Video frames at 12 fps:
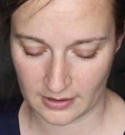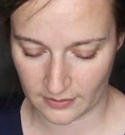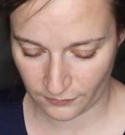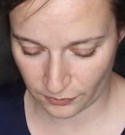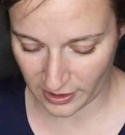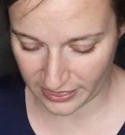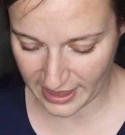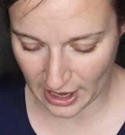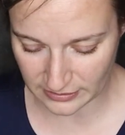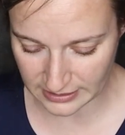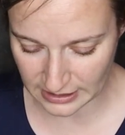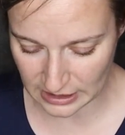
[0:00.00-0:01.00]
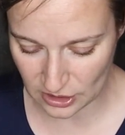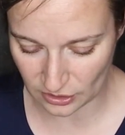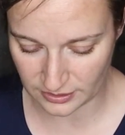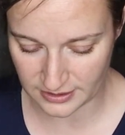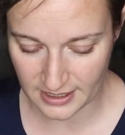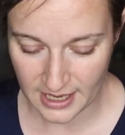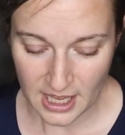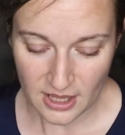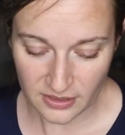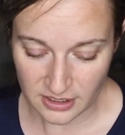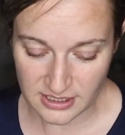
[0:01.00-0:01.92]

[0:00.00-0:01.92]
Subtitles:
for 1,000 years. The